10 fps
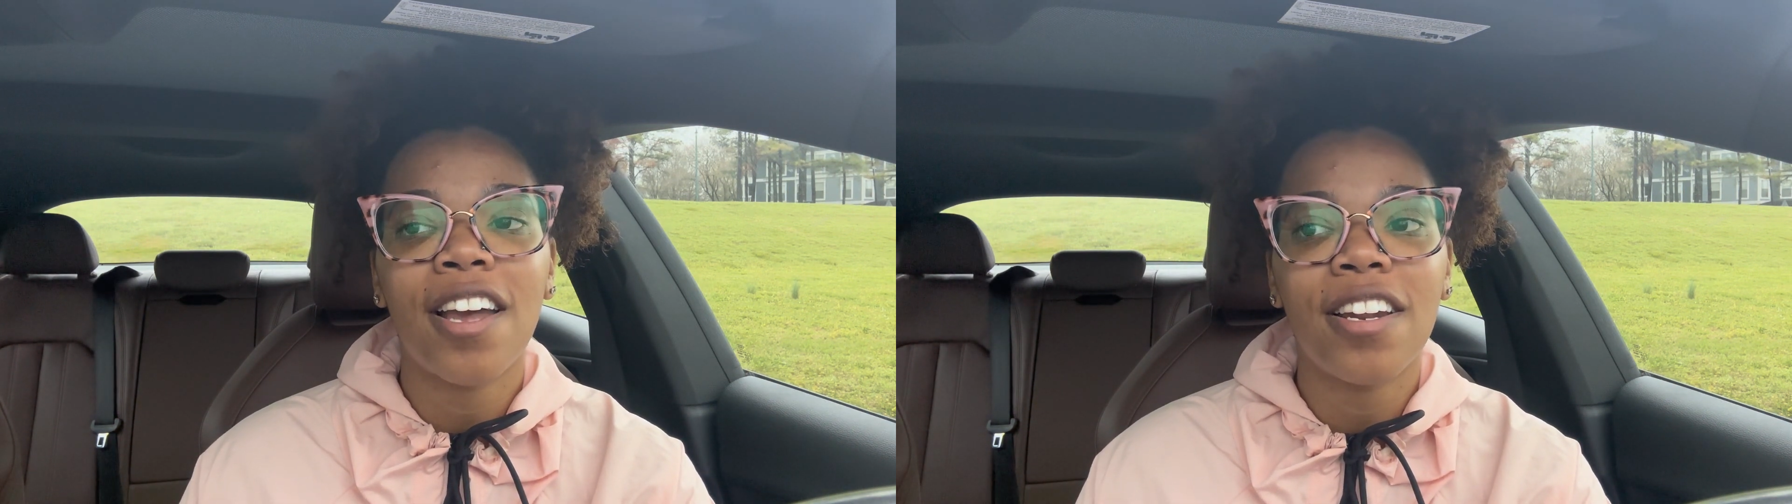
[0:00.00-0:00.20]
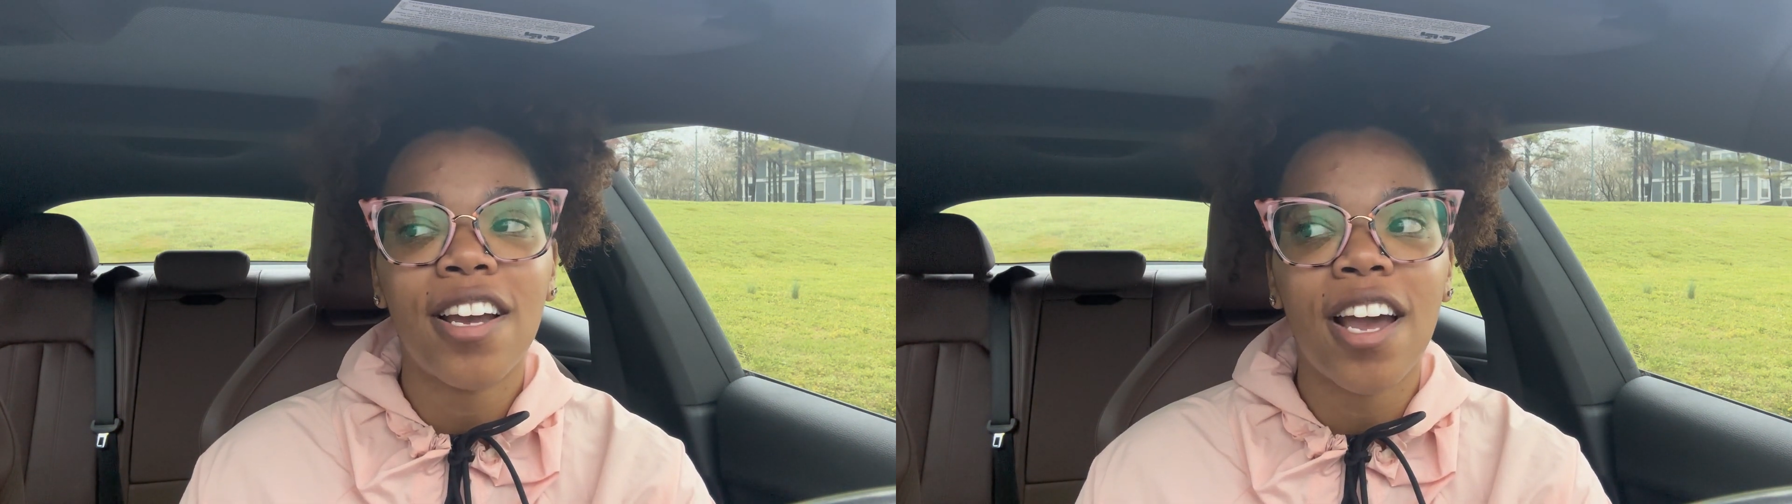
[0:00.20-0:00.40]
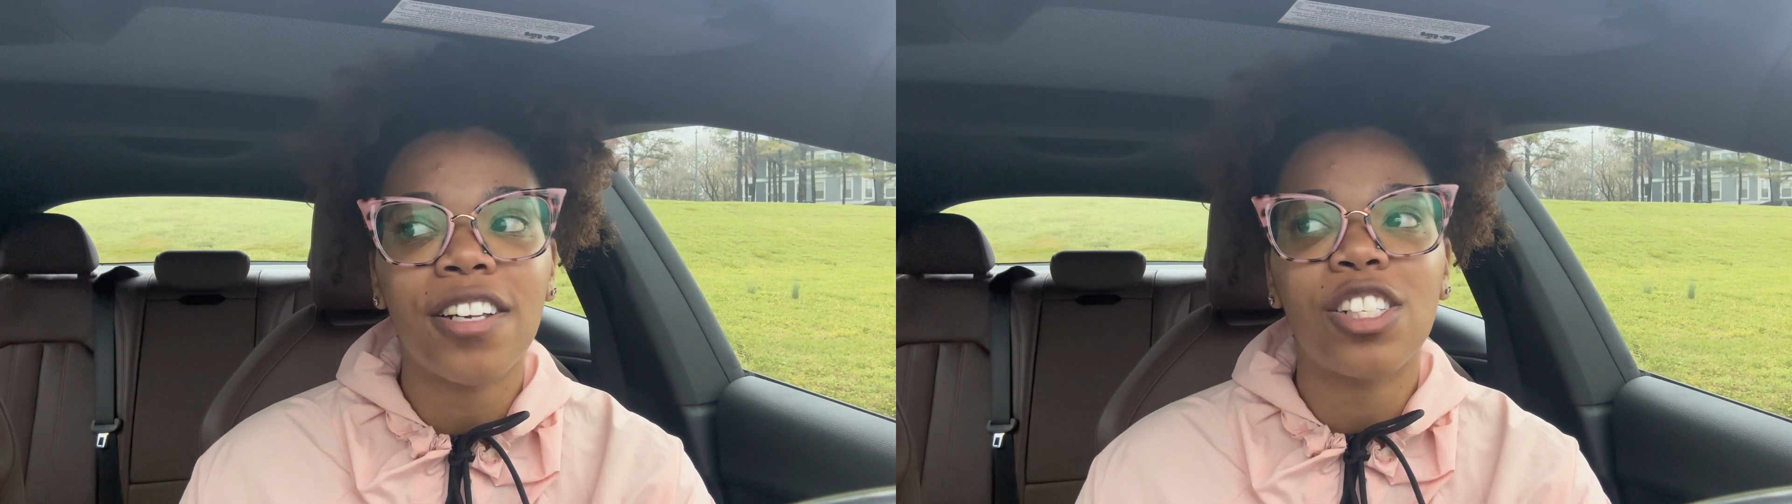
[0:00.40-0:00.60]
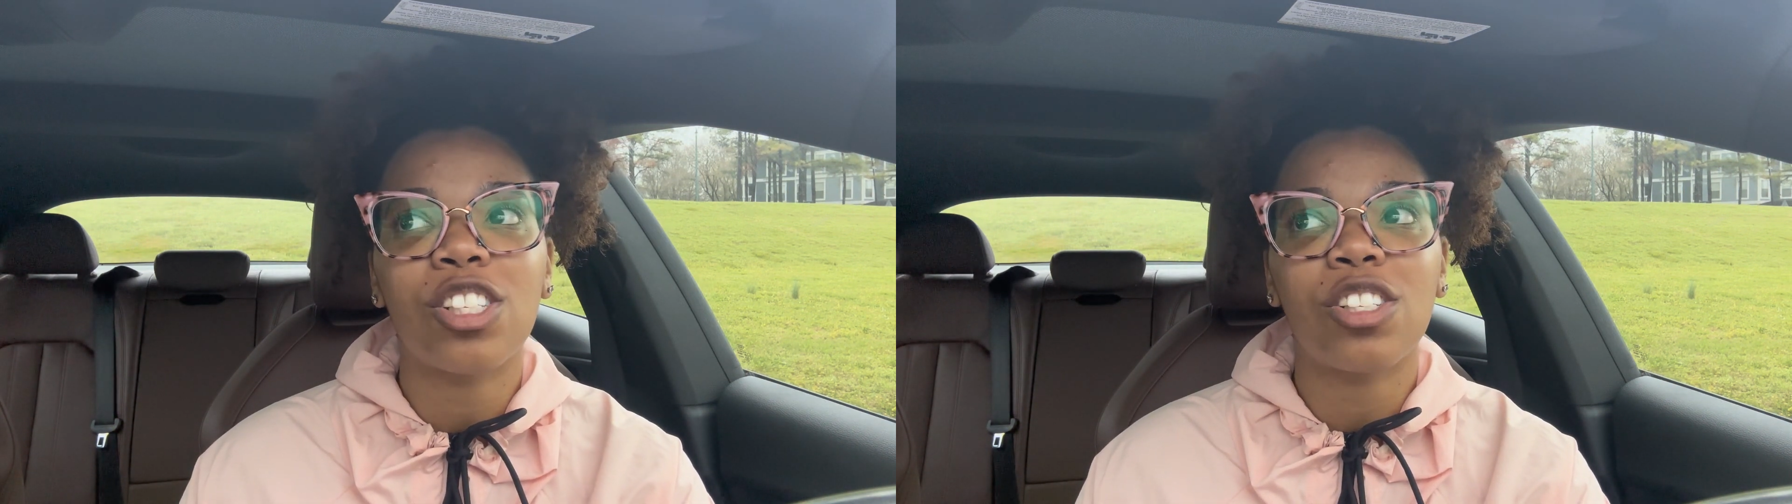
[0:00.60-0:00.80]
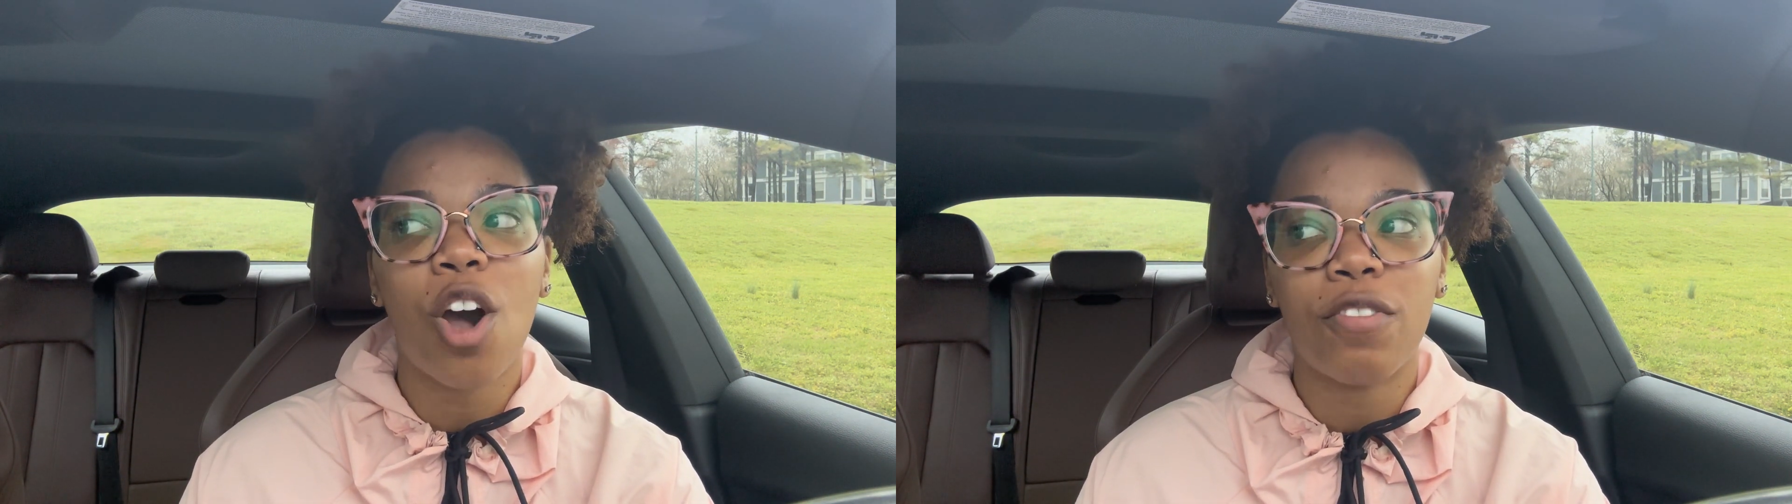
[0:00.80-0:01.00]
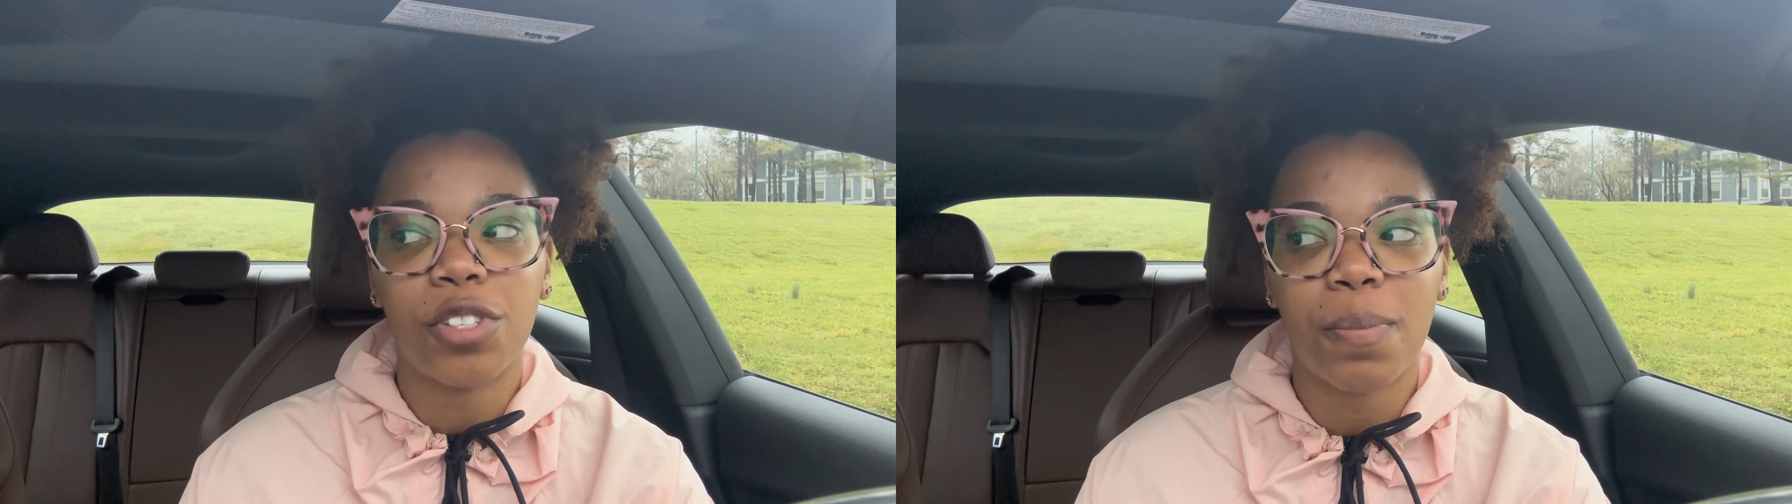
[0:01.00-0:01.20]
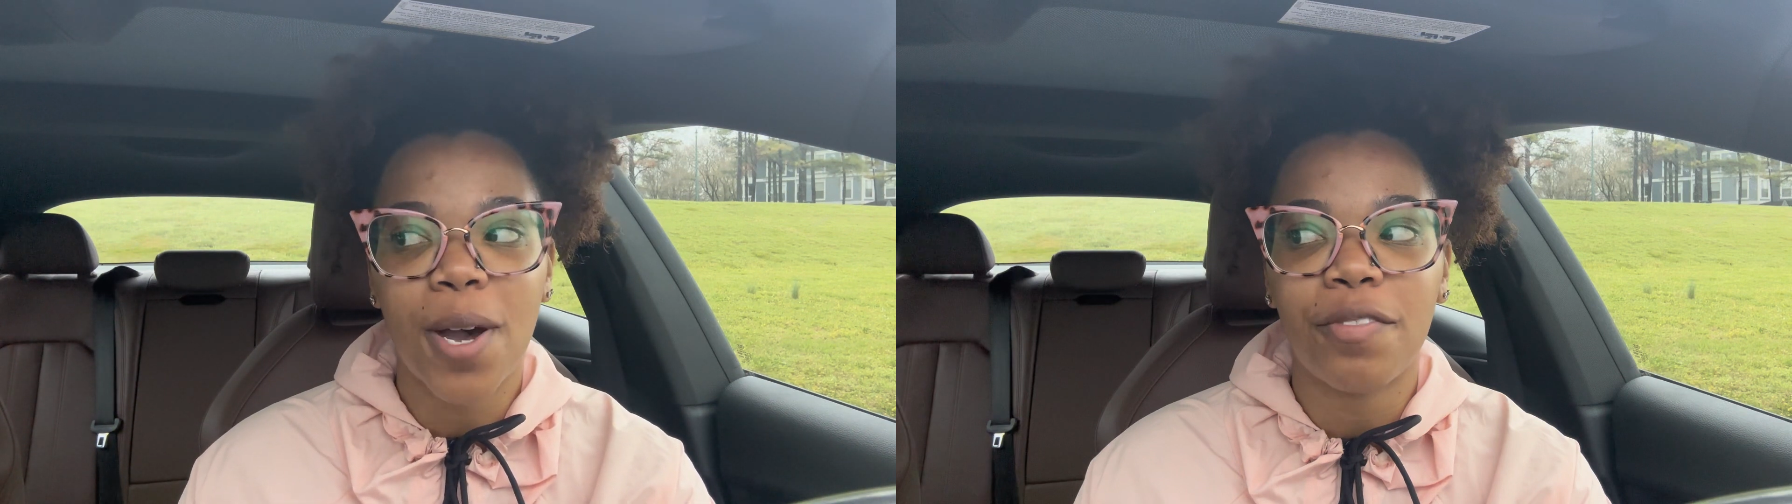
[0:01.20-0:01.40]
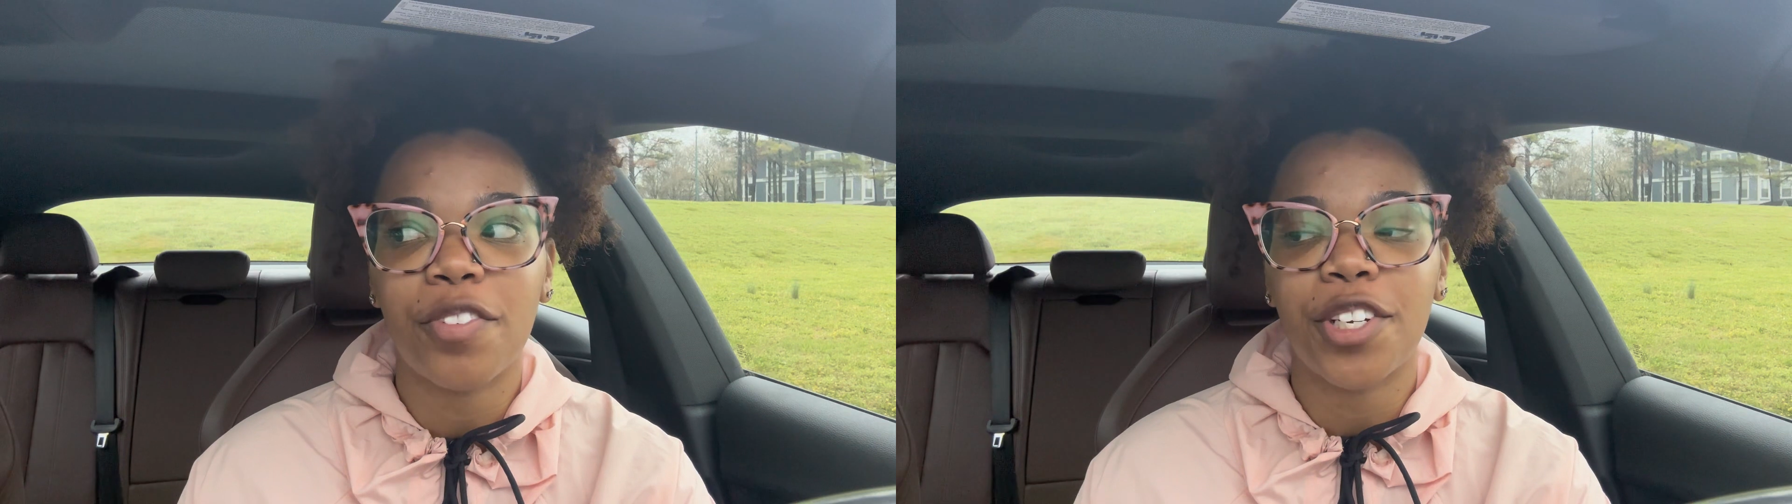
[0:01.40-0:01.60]
of got a soft
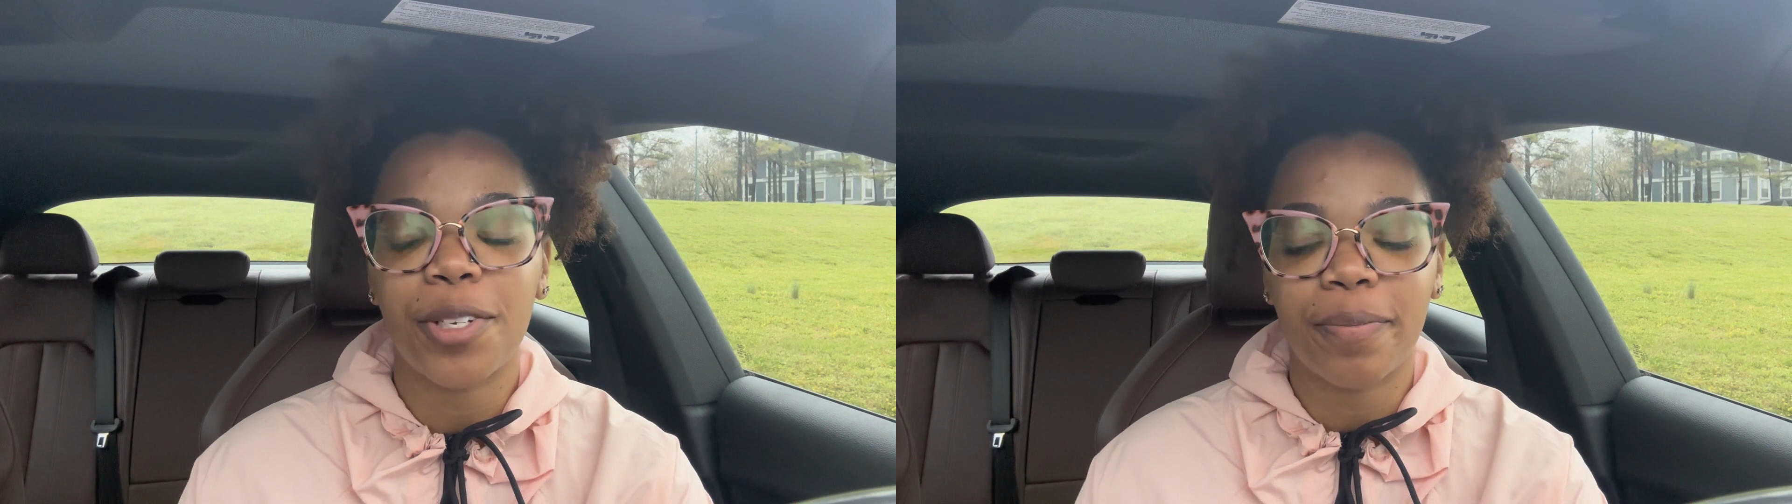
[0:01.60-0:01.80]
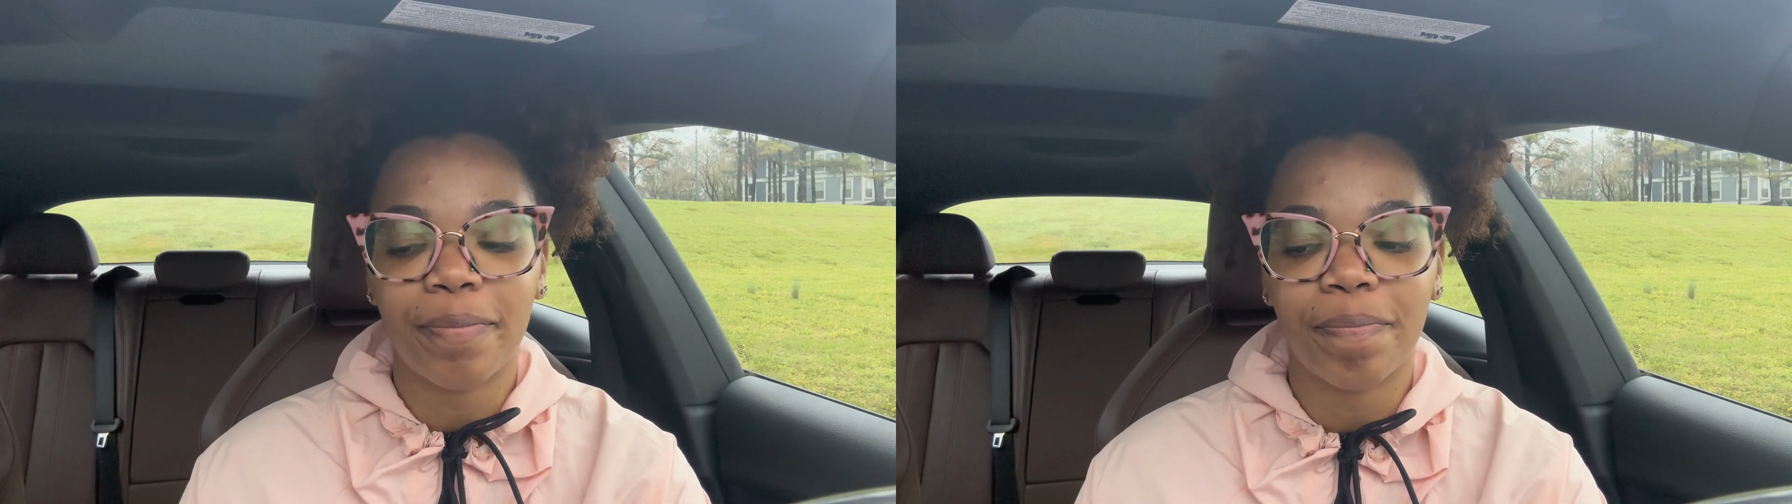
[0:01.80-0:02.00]
spot for him.